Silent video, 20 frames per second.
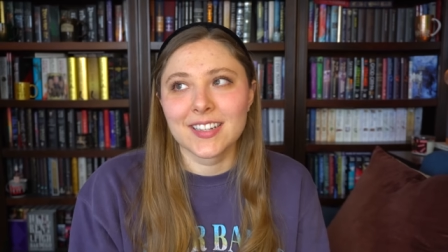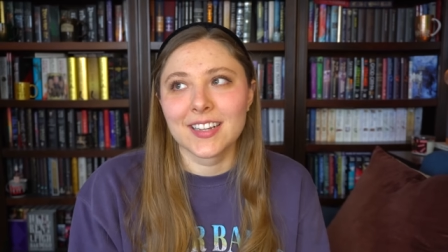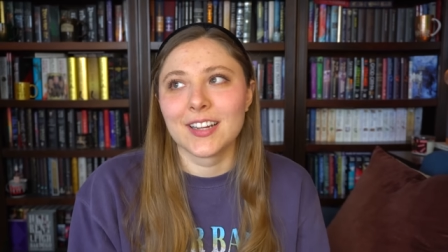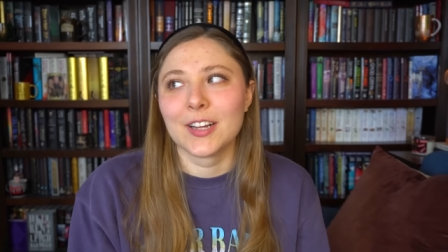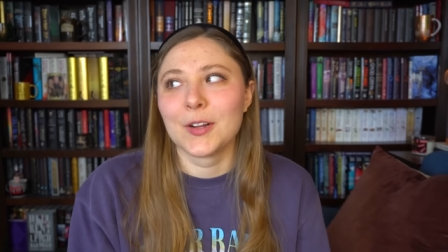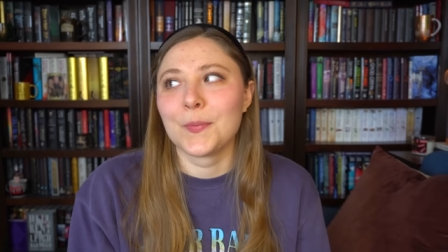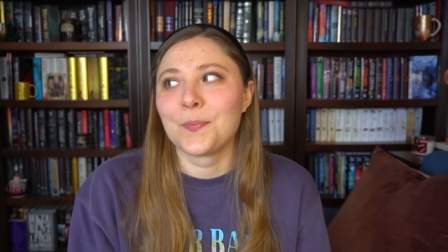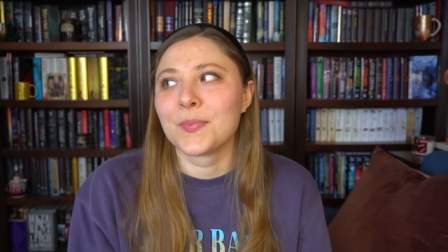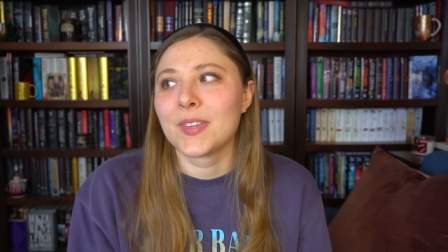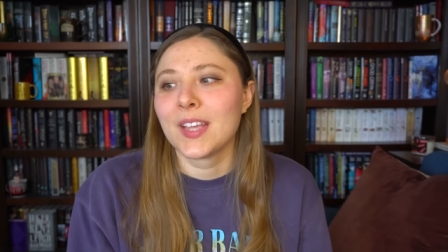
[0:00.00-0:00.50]

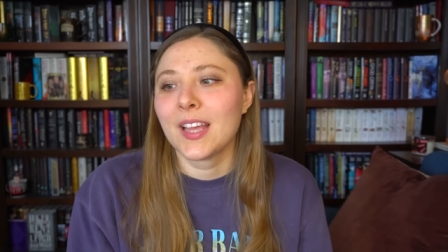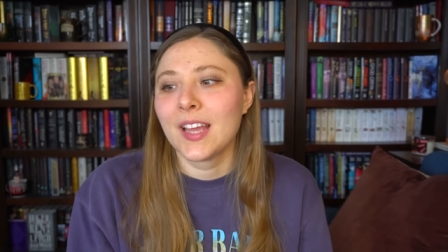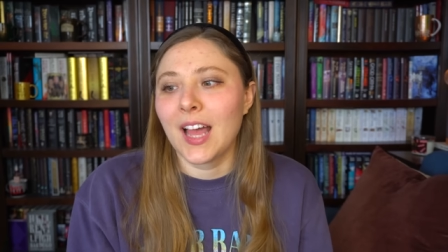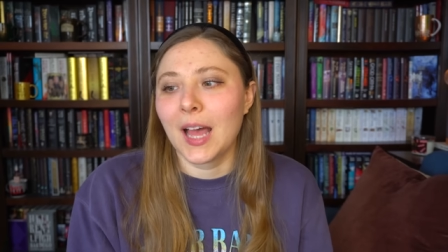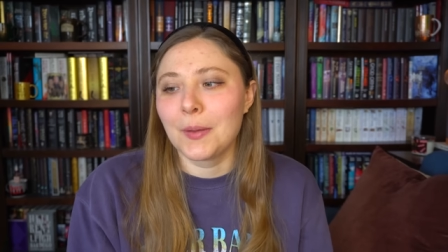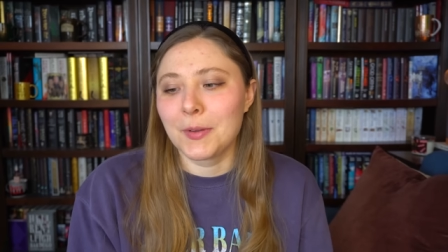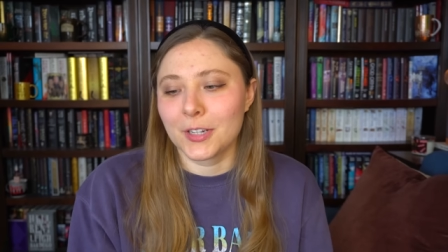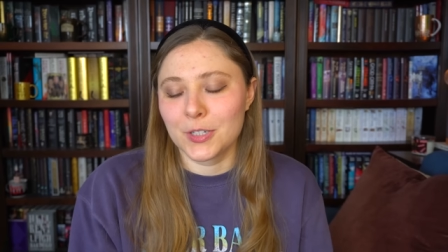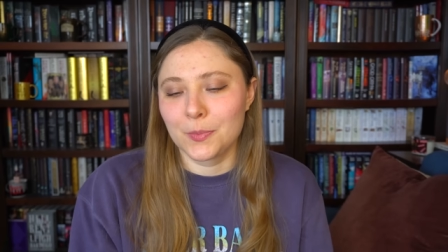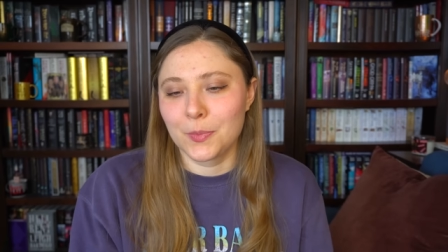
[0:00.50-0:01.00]

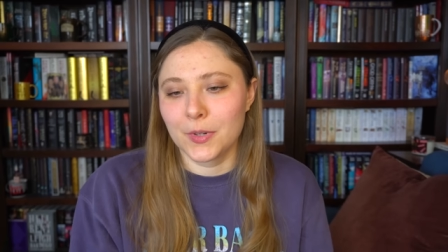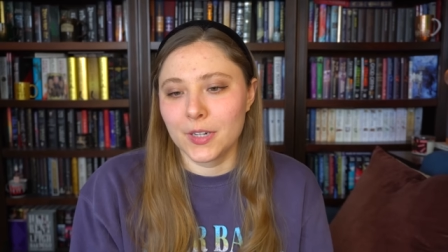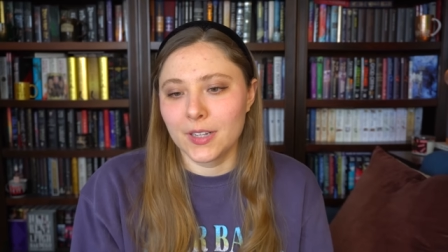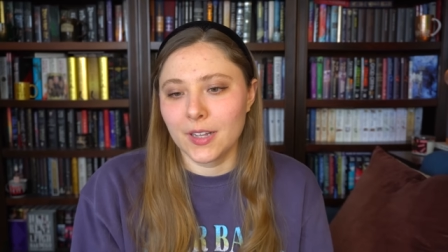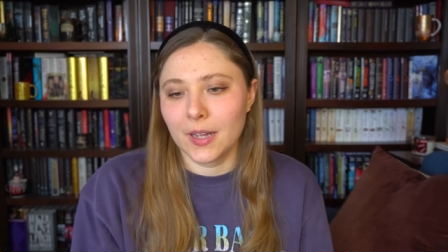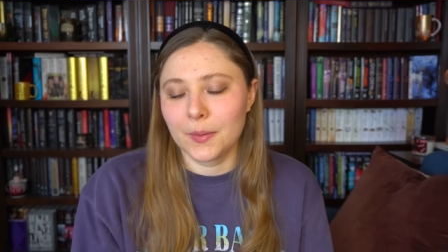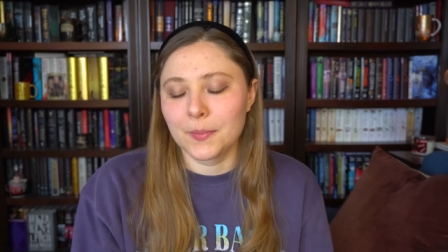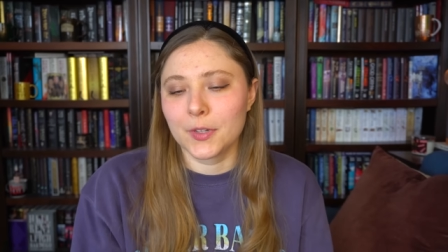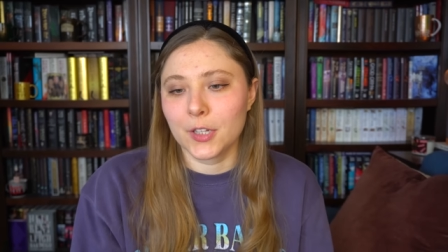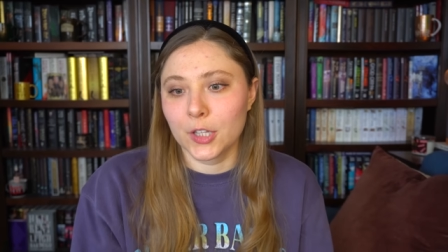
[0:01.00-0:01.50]

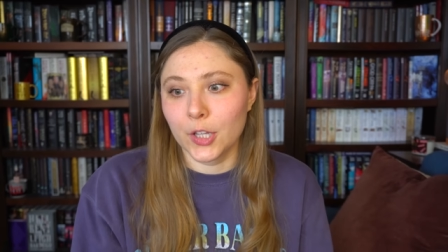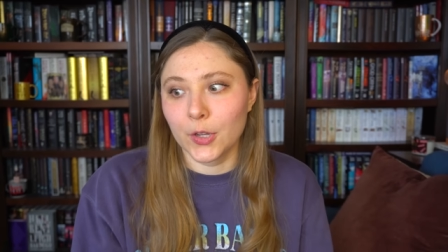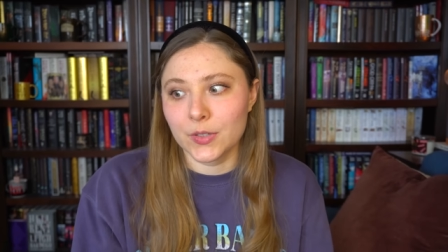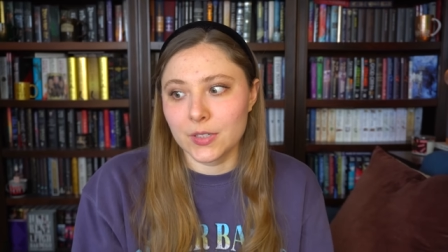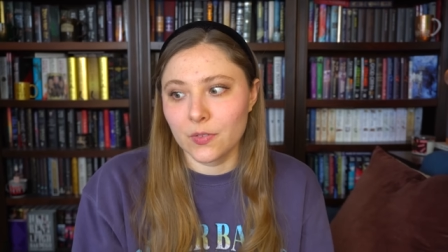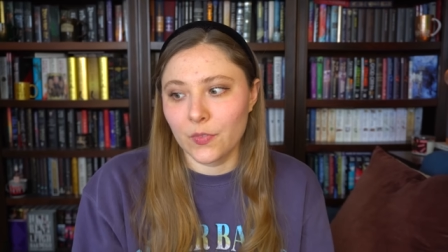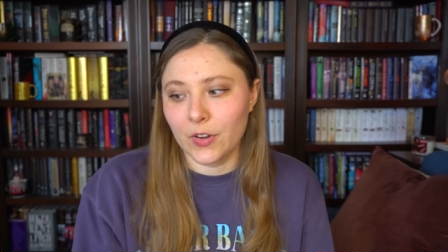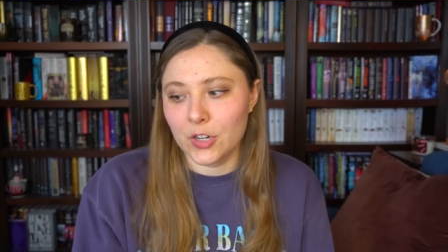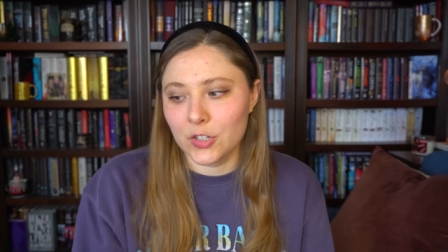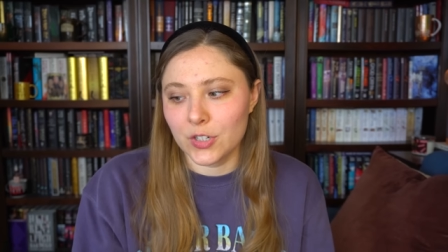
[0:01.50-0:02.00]
I'm close
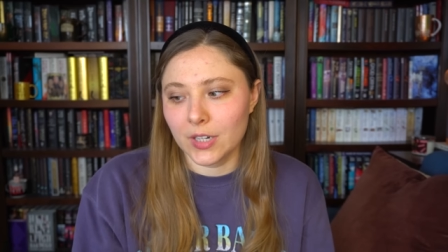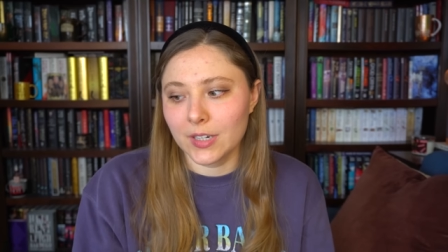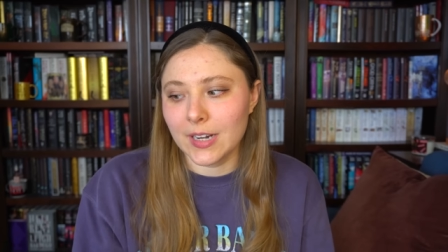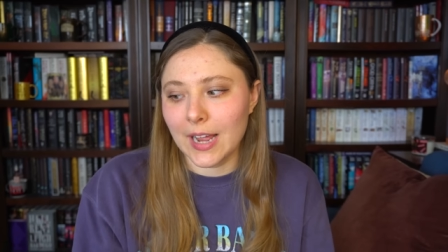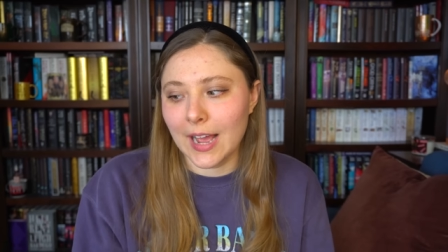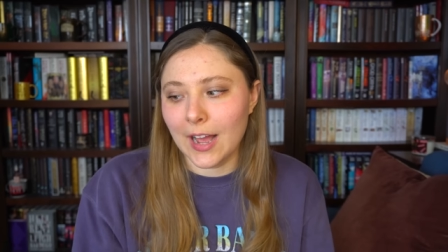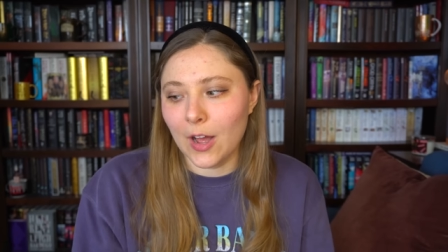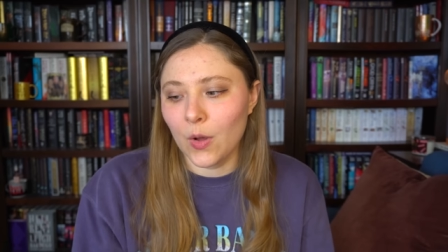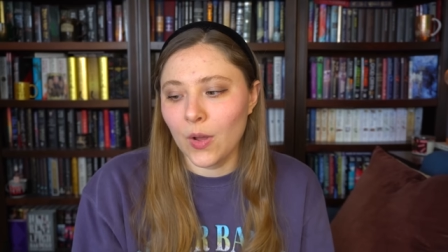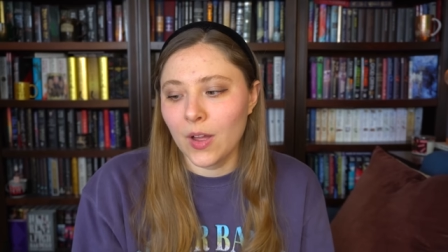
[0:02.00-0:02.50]
to finishing
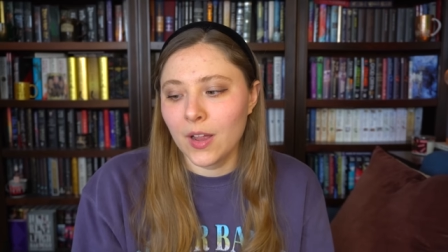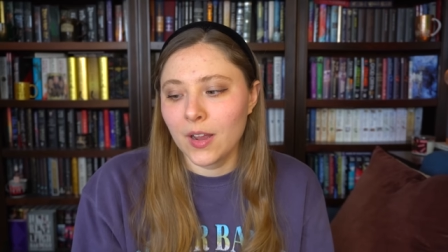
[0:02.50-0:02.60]
now